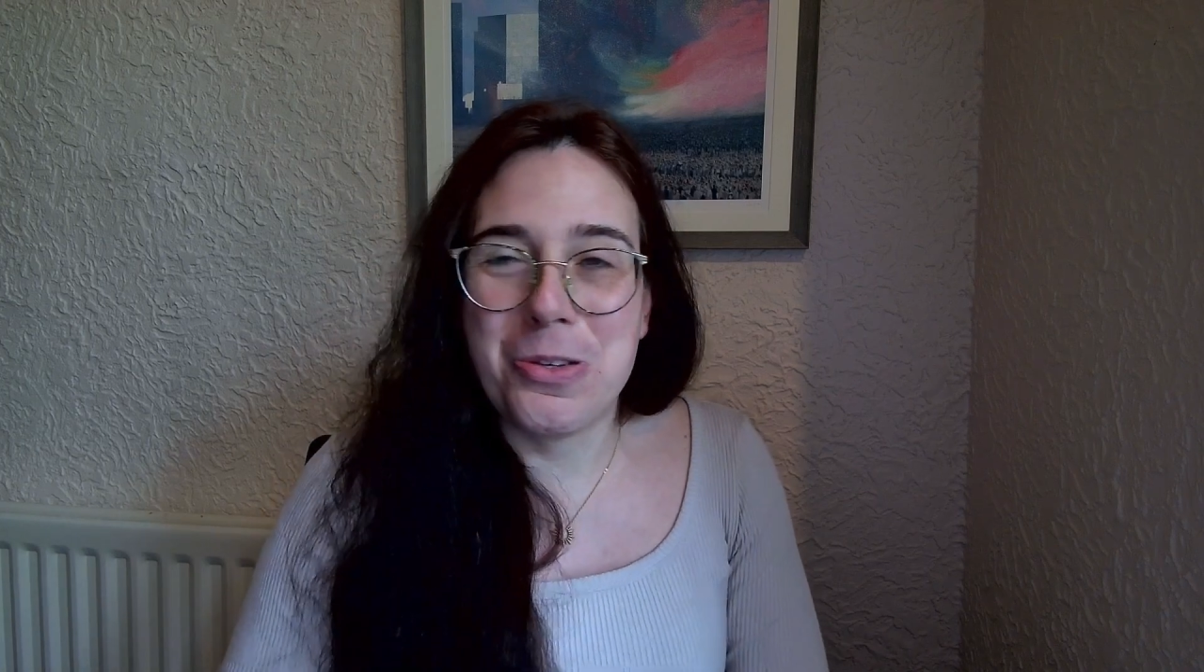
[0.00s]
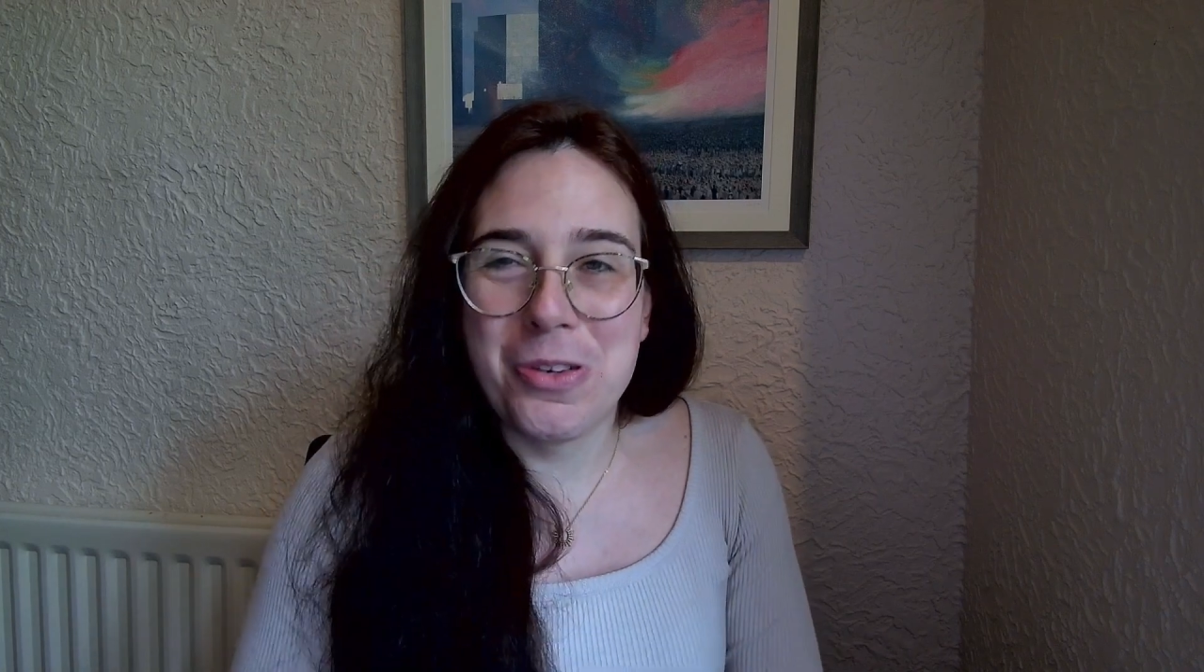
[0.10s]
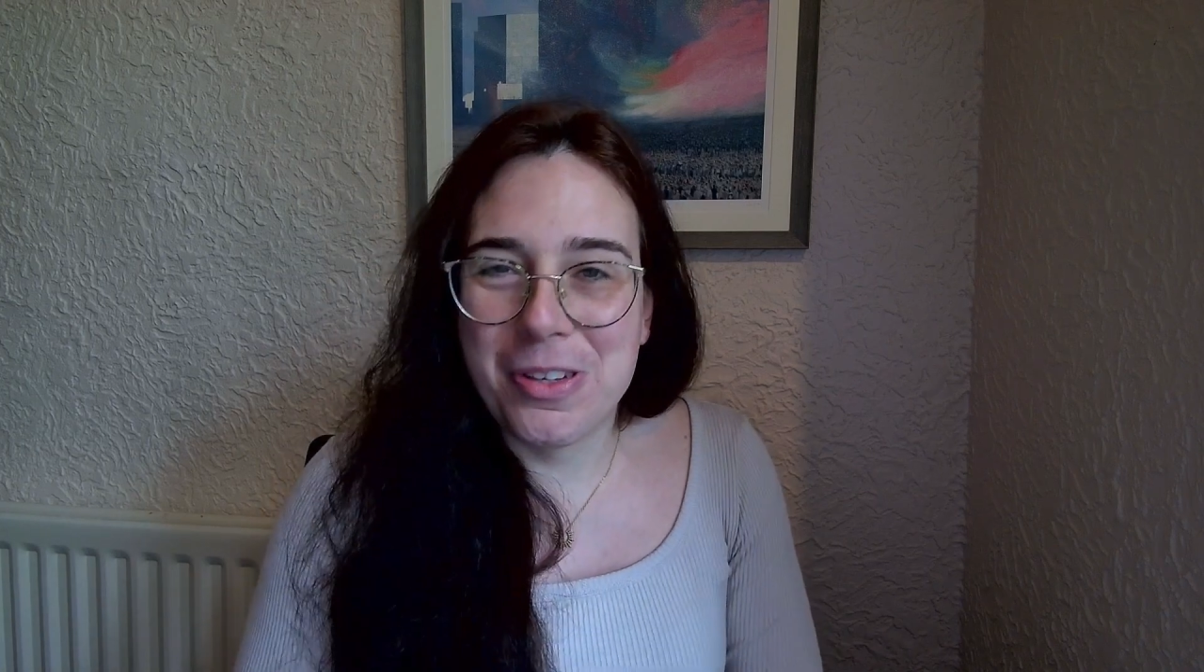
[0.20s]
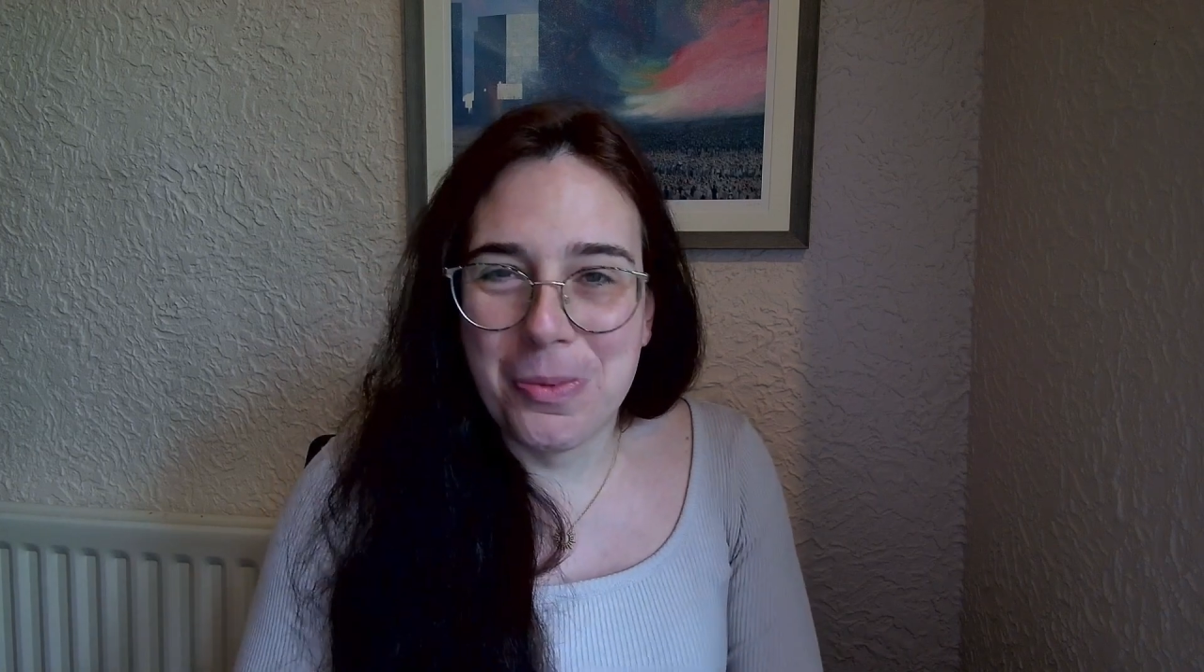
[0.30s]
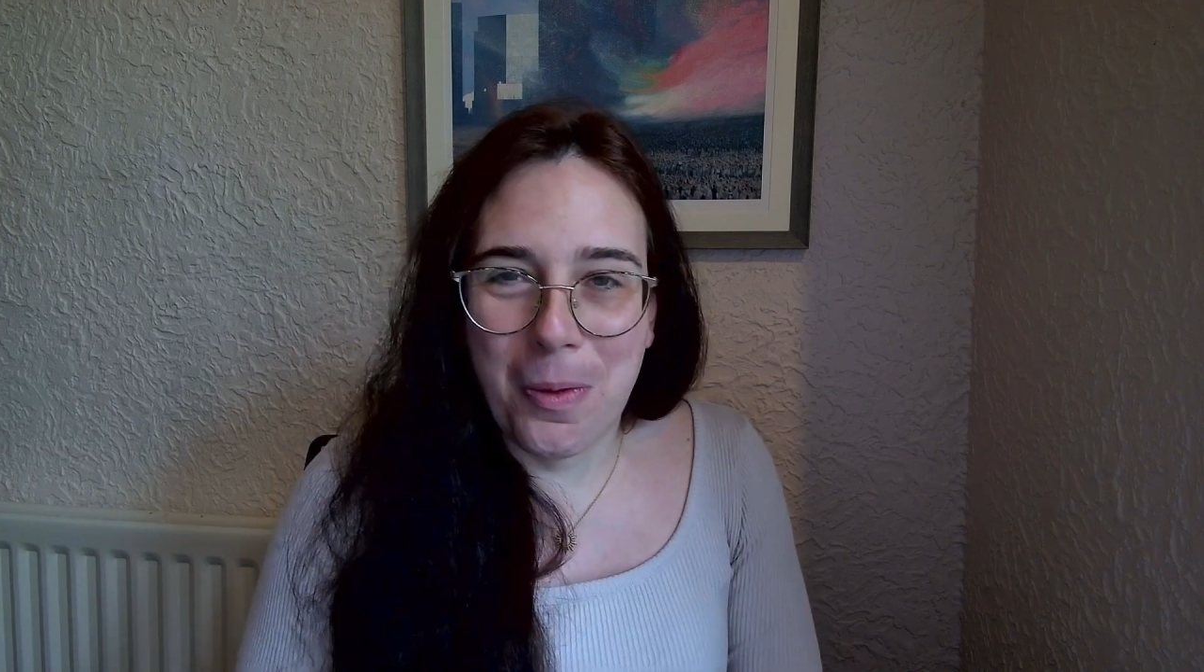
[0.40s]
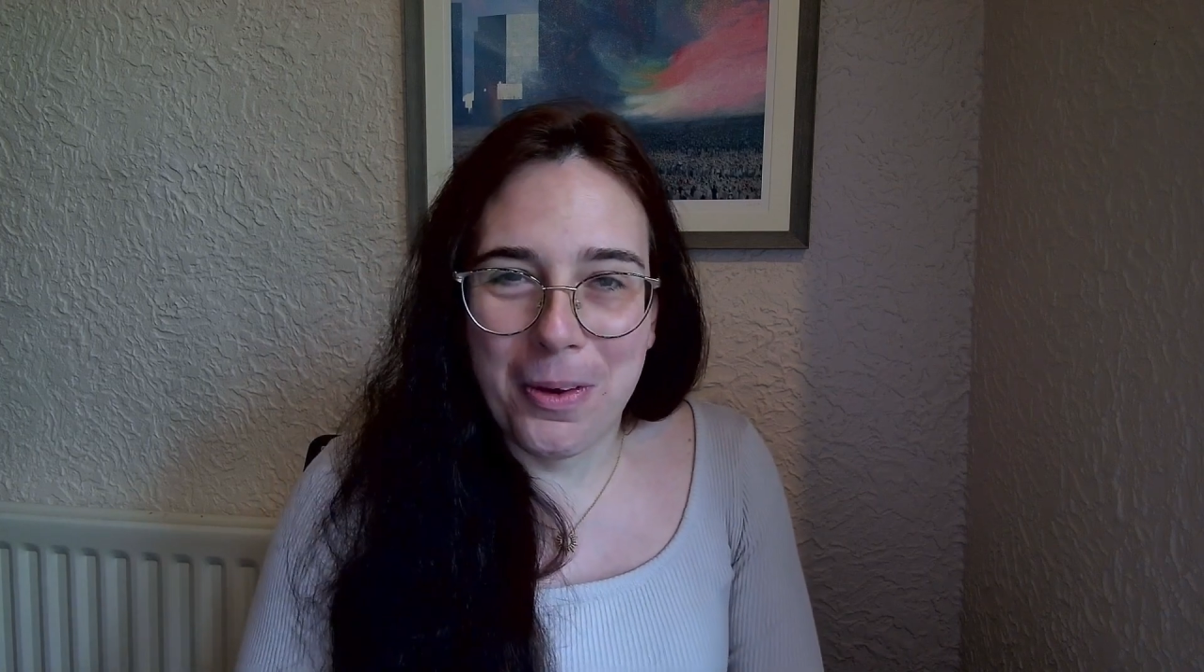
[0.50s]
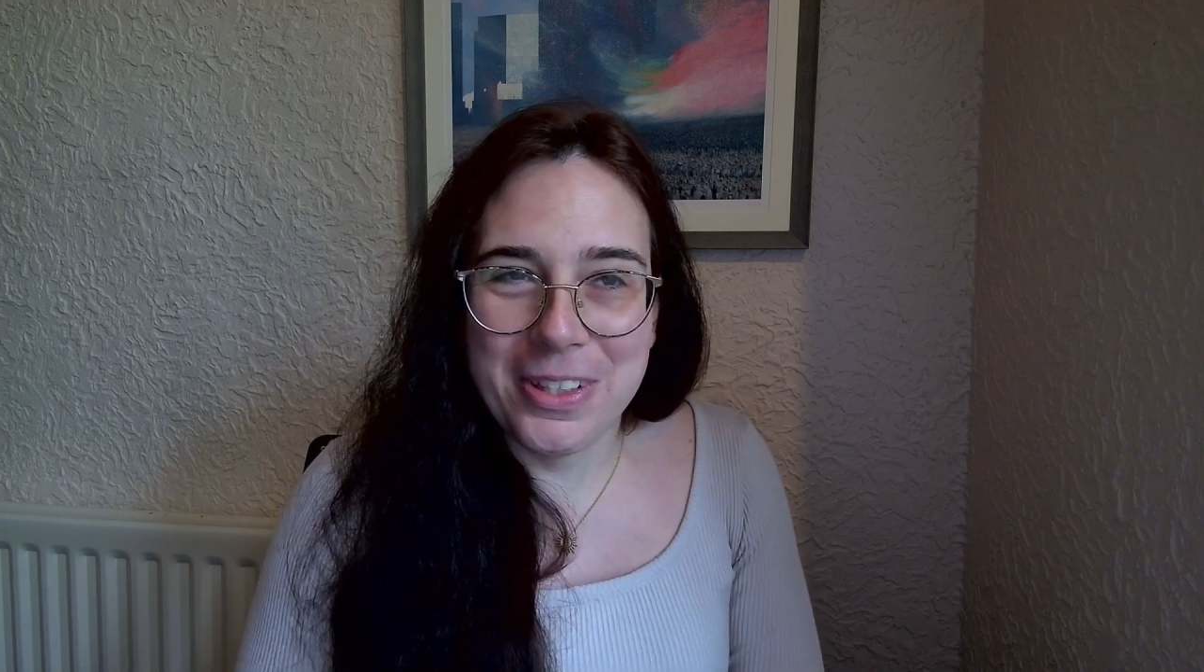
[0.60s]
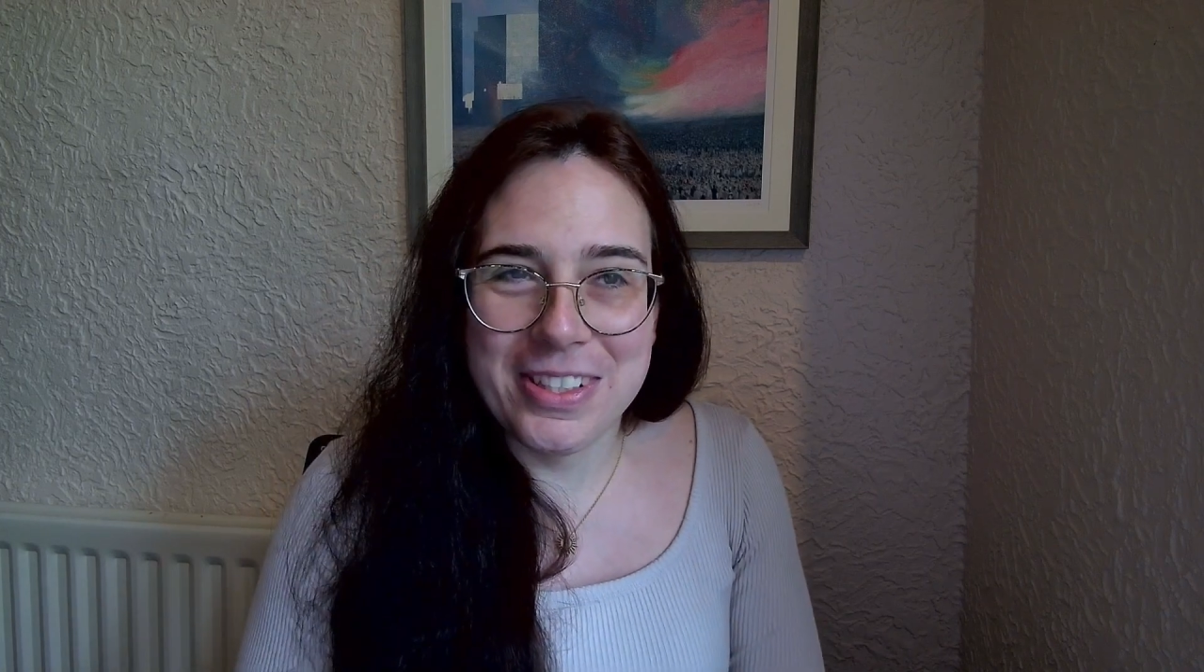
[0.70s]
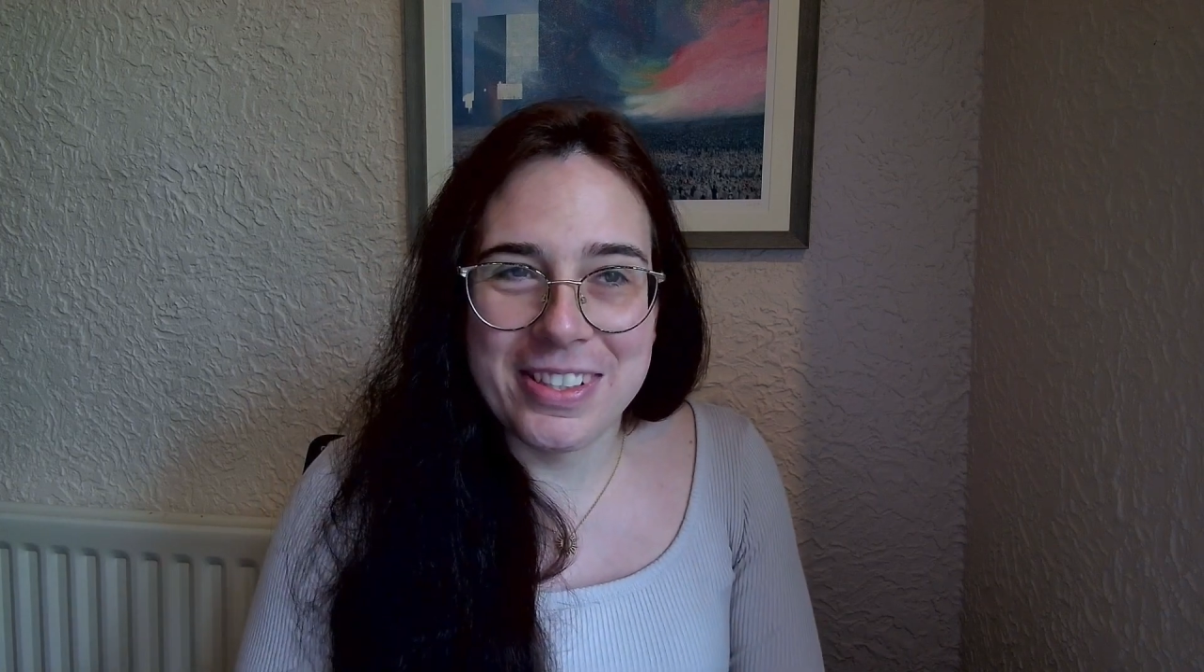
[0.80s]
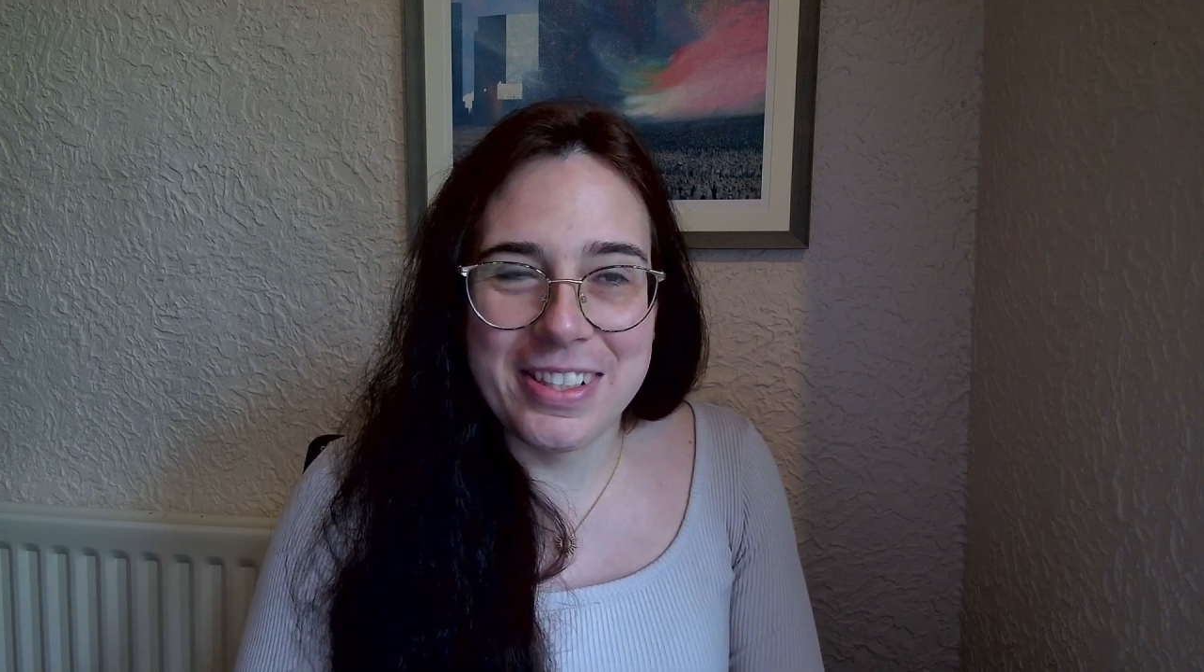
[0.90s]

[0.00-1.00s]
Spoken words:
he was.